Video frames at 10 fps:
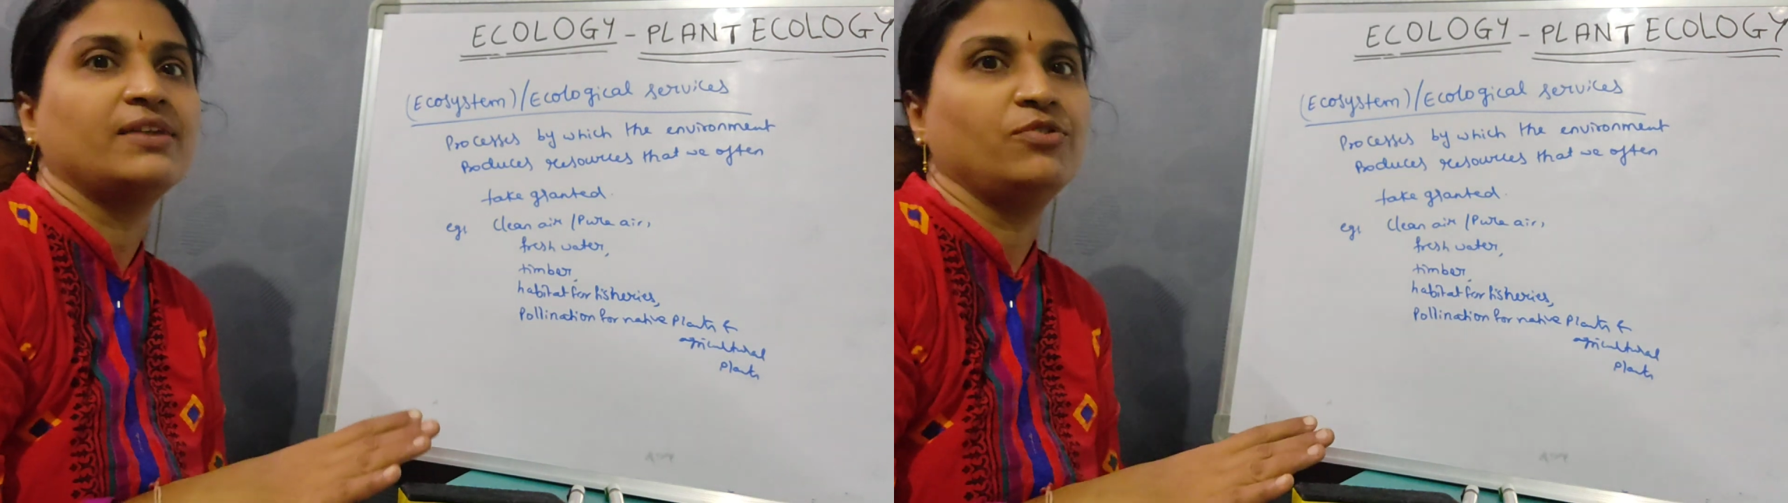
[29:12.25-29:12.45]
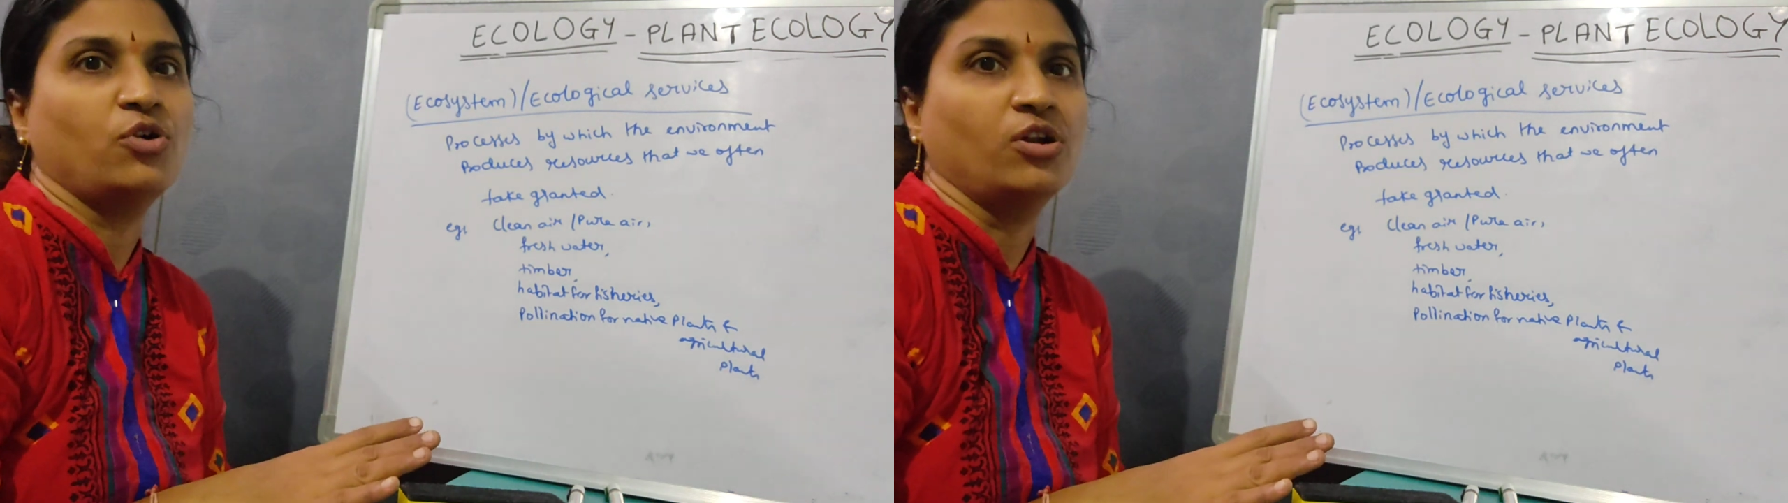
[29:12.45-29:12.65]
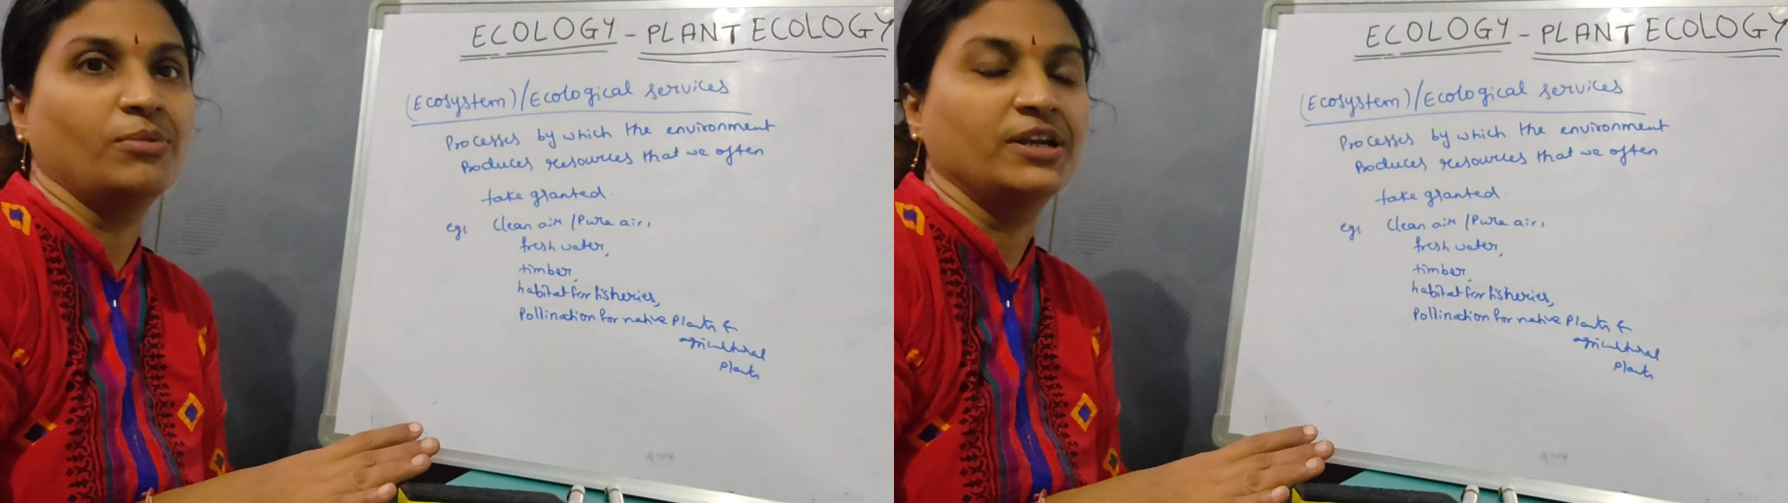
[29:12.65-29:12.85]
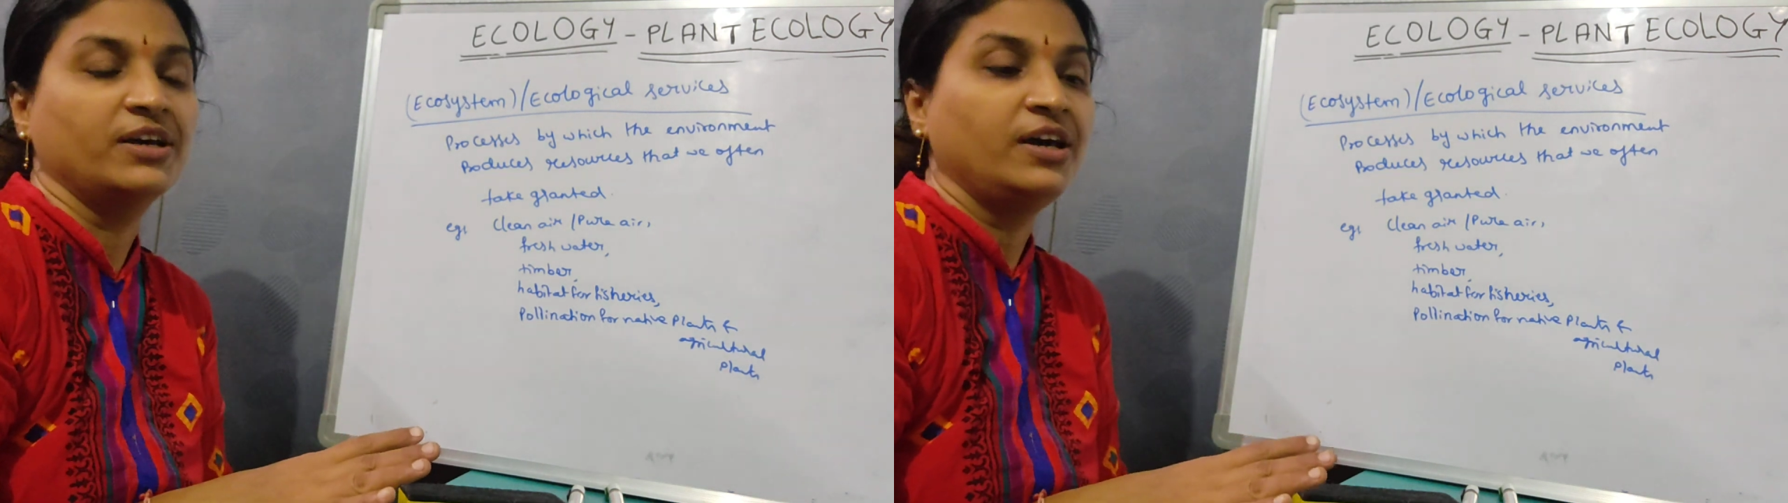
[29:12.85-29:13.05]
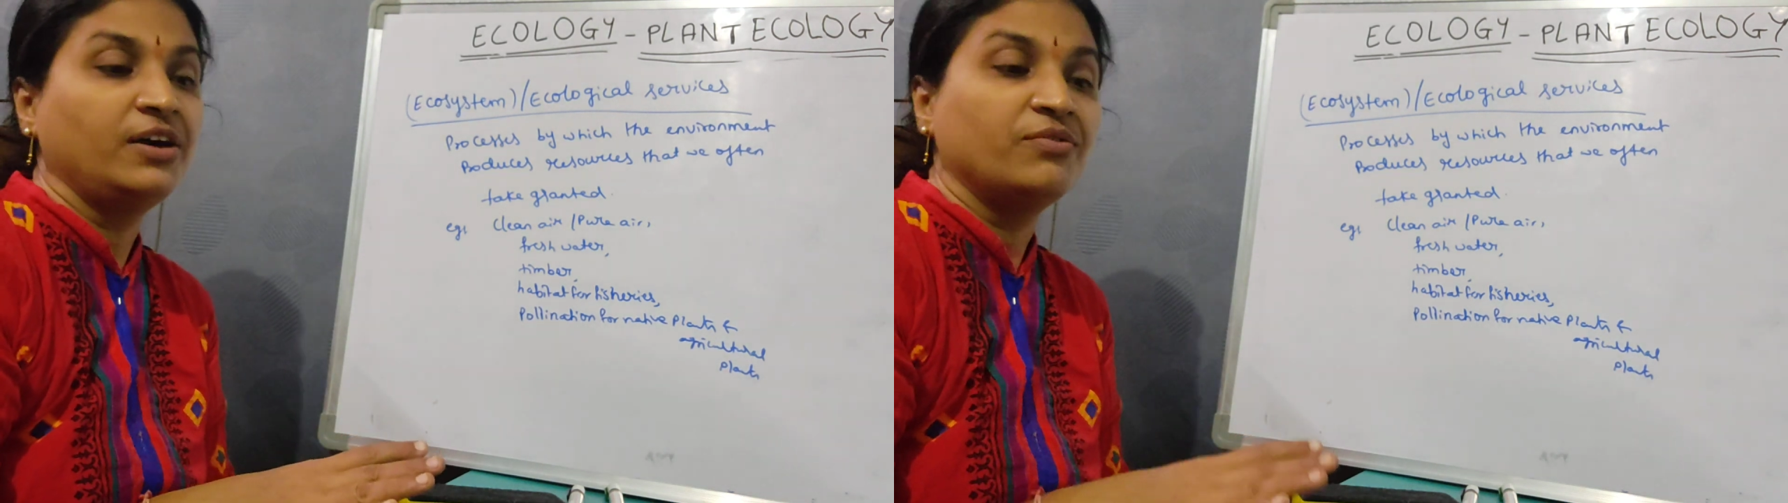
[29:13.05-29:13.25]
environment,
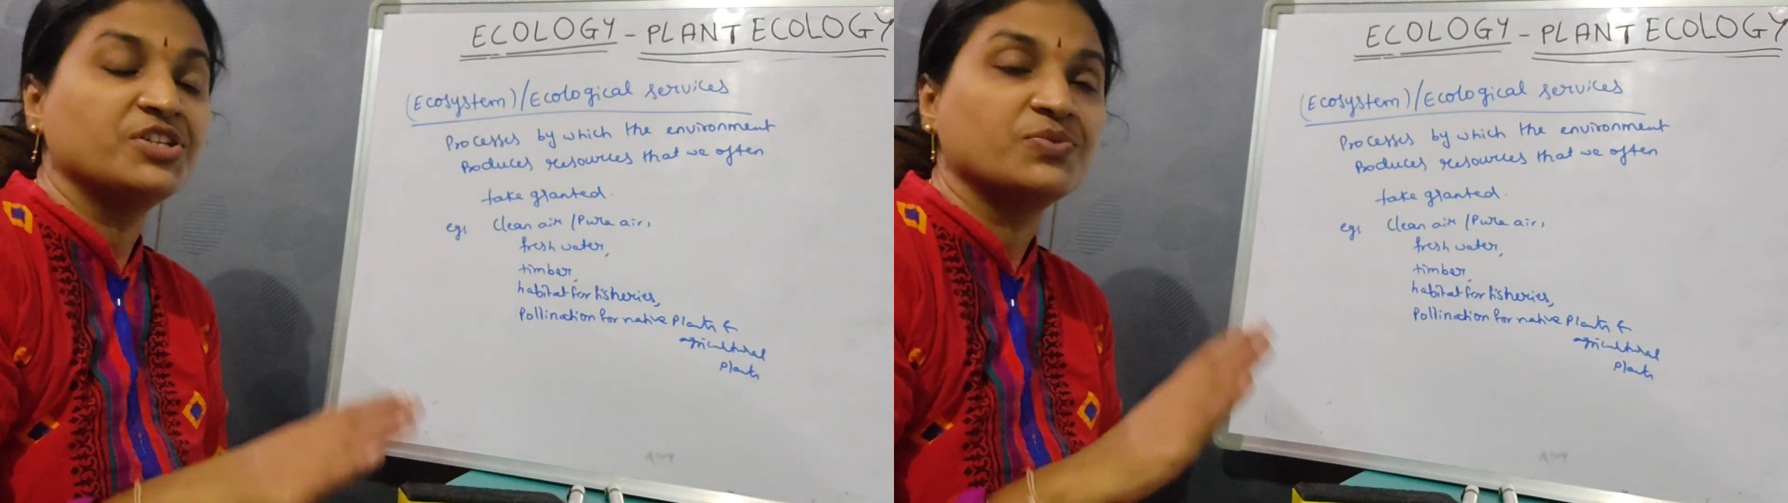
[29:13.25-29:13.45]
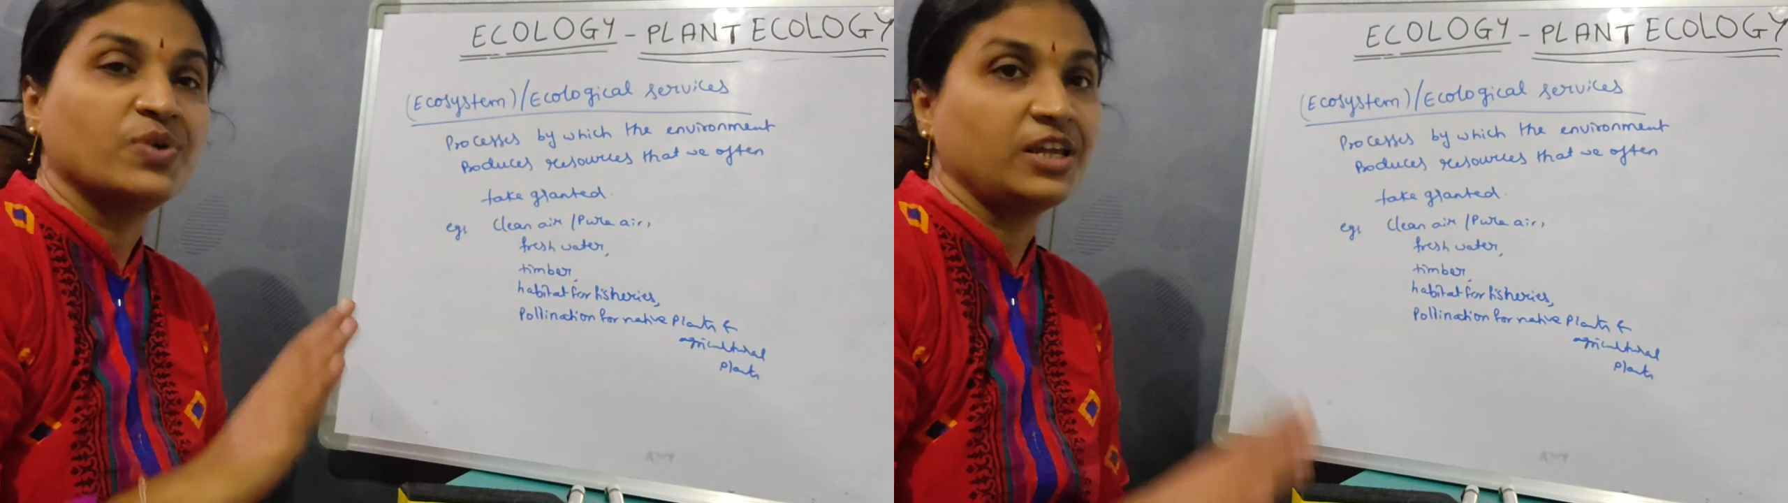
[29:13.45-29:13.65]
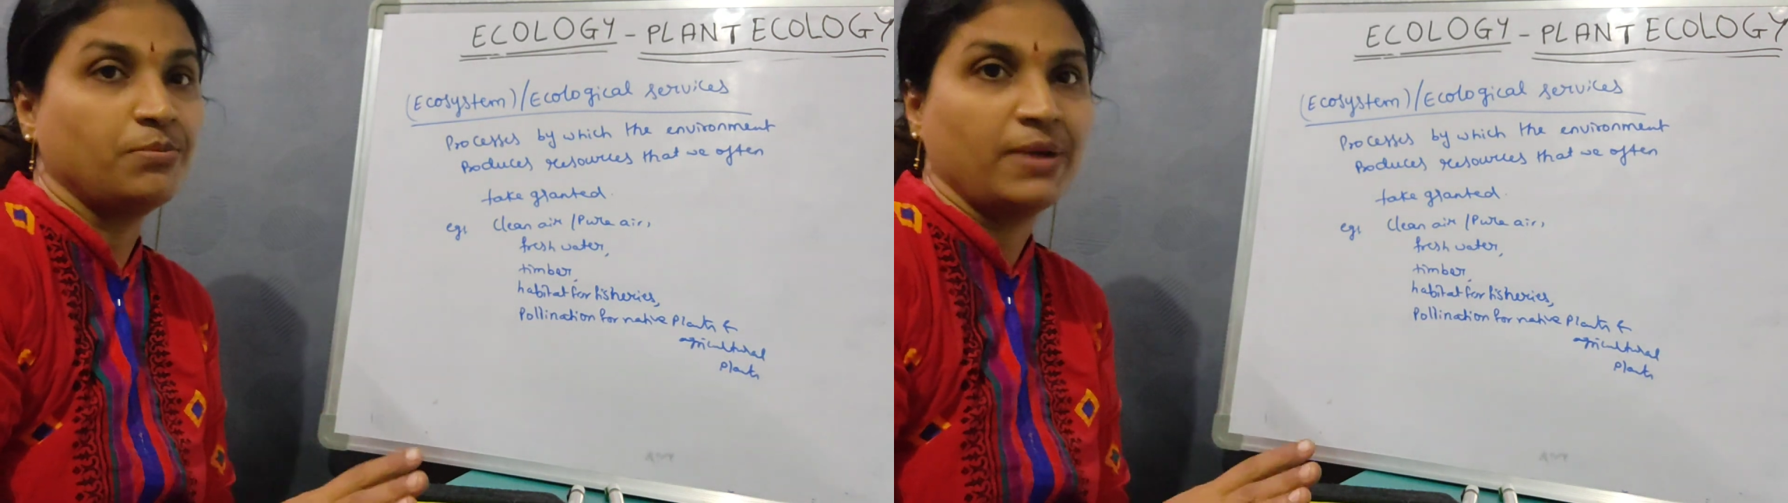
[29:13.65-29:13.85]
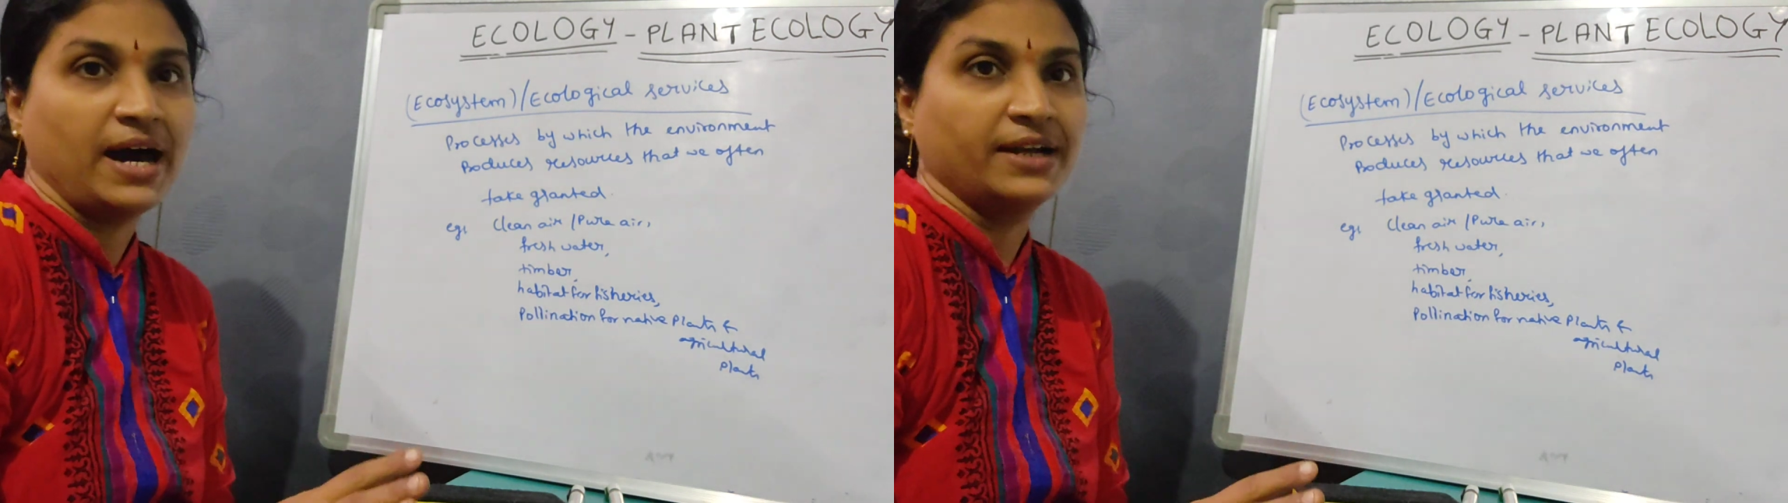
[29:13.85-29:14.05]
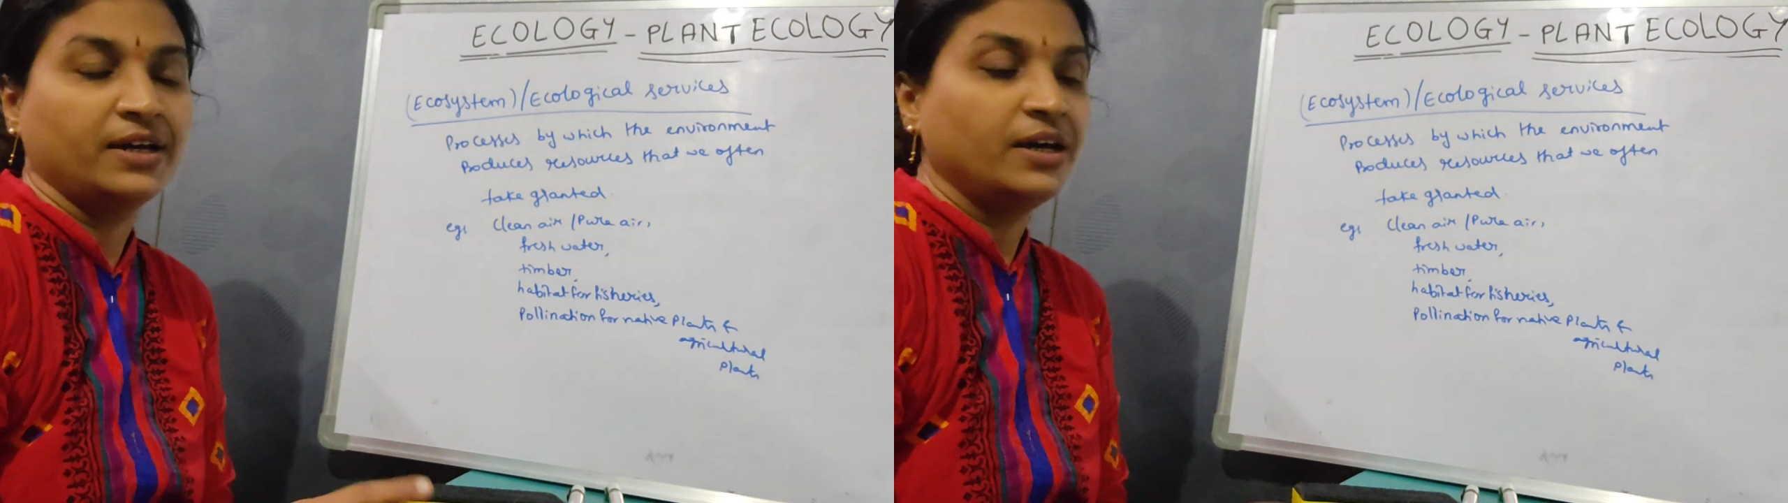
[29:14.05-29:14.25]
which is very
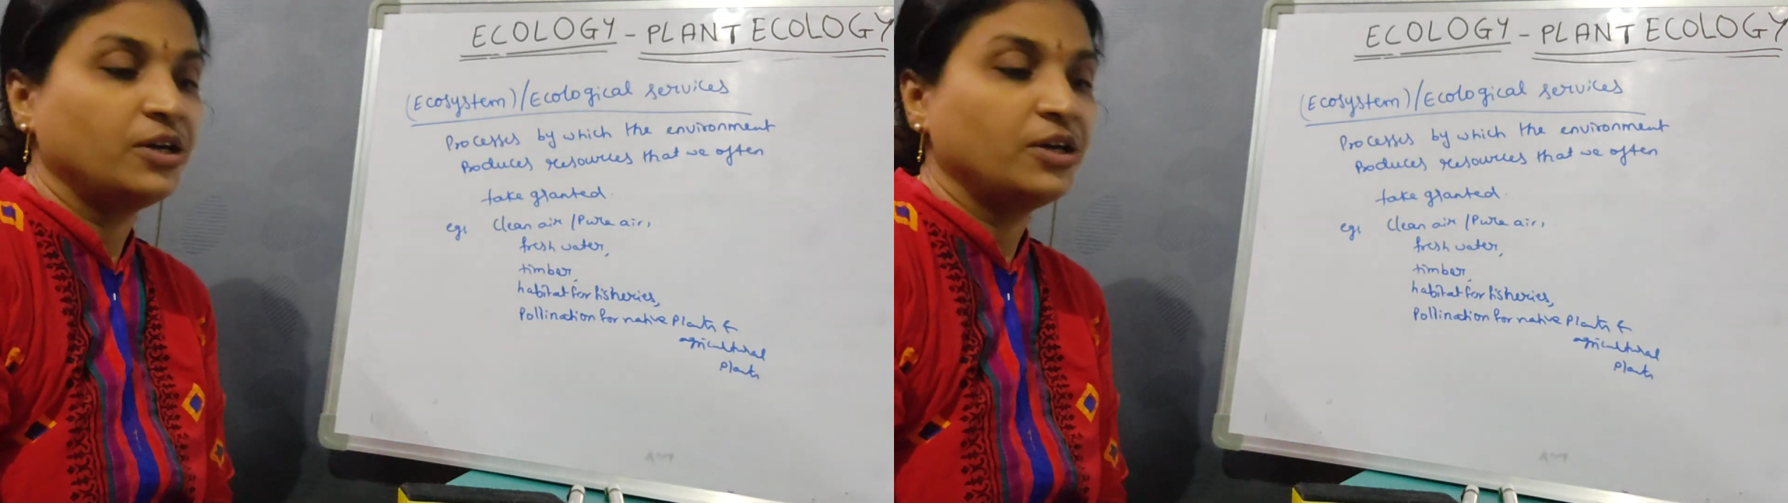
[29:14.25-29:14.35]
bad.